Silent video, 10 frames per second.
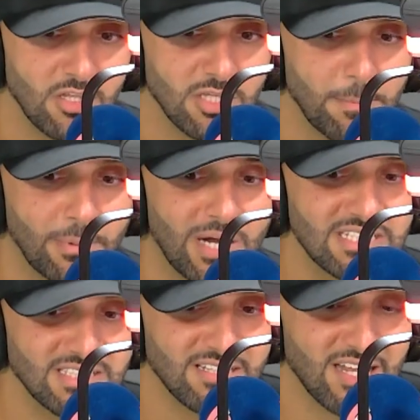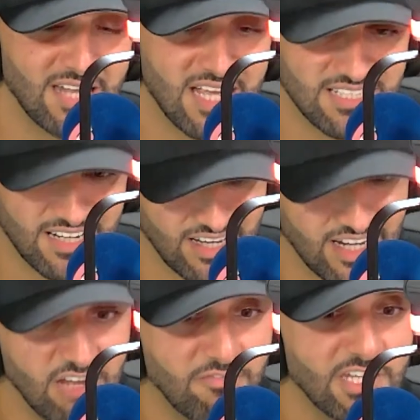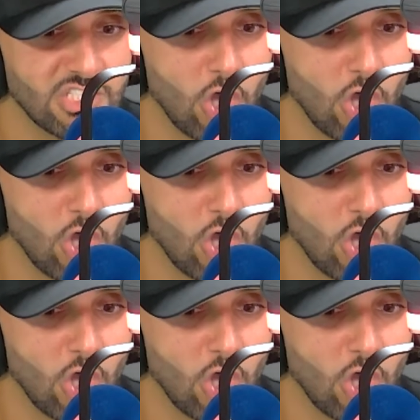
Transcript: The president, Nasser Al-Khelaifi, is